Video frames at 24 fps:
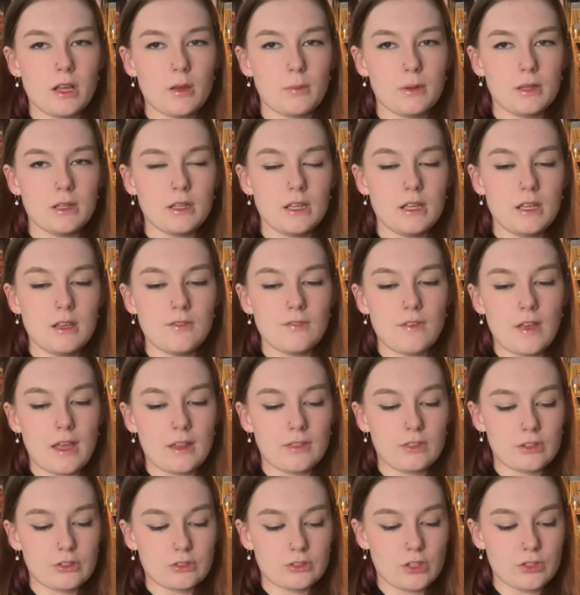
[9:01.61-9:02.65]
I believe.
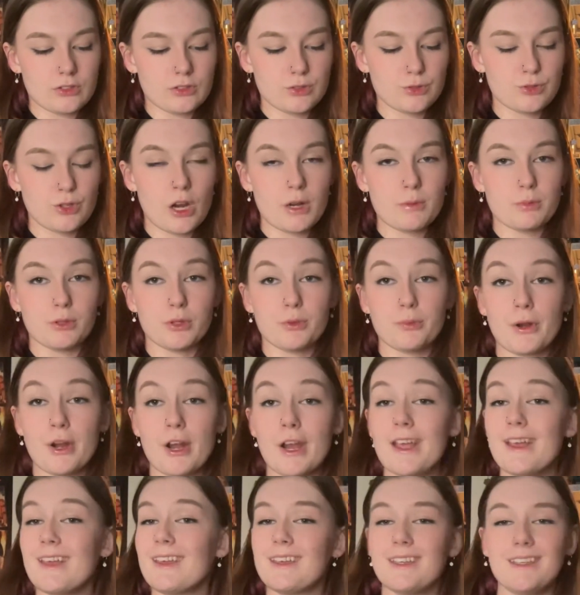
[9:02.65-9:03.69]
And there's also dried
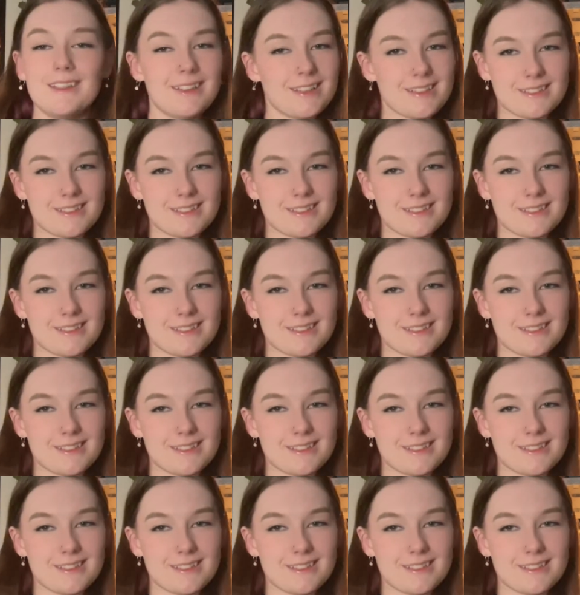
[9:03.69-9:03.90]
blueberry. He